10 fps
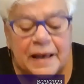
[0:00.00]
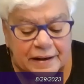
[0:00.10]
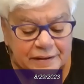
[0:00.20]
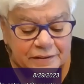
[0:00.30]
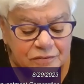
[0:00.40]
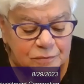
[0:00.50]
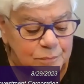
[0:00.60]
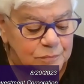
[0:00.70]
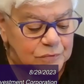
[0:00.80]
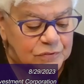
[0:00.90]
And
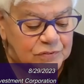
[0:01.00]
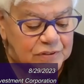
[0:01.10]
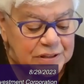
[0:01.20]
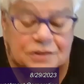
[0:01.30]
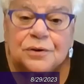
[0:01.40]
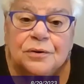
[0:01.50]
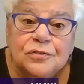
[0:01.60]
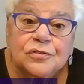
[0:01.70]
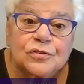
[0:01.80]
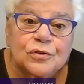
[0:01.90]
it's
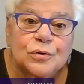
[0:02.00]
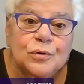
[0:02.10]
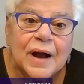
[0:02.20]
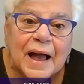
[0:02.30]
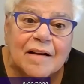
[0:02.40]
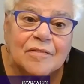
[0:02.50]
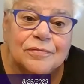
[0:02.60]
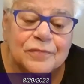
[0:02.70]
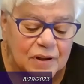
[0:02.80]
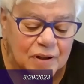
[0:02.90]
seniors who
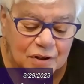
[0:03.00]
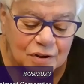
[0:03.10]
have